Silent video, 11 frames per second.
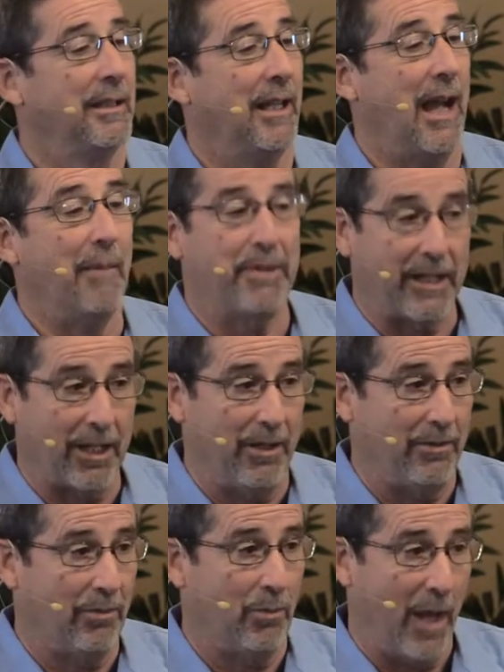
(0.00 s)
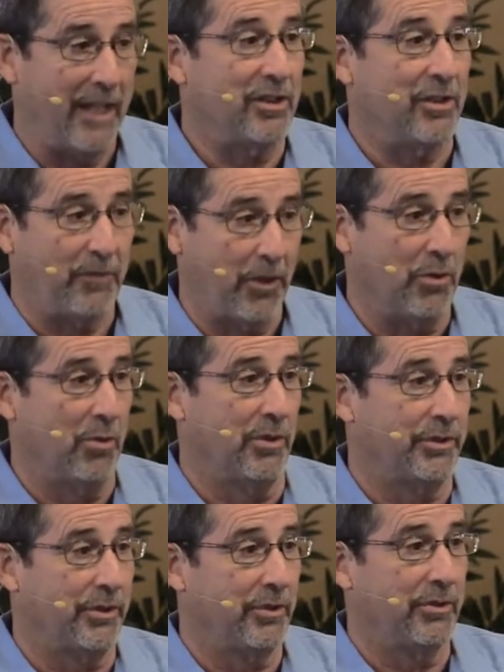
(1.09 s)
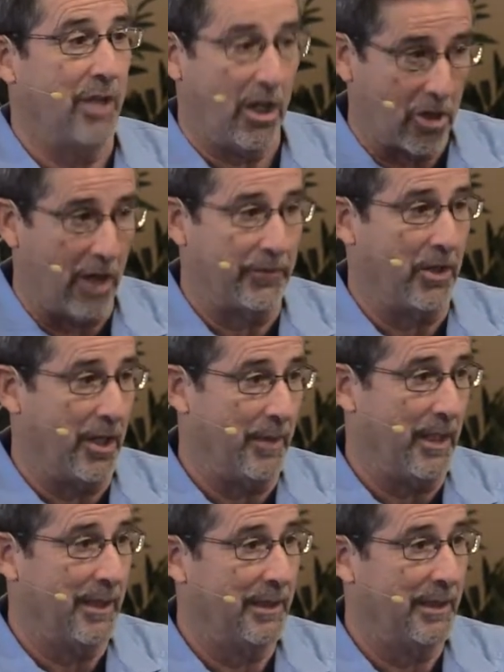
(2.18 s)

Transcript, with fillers: I'm thinking weddings and funerals, not golf tournament.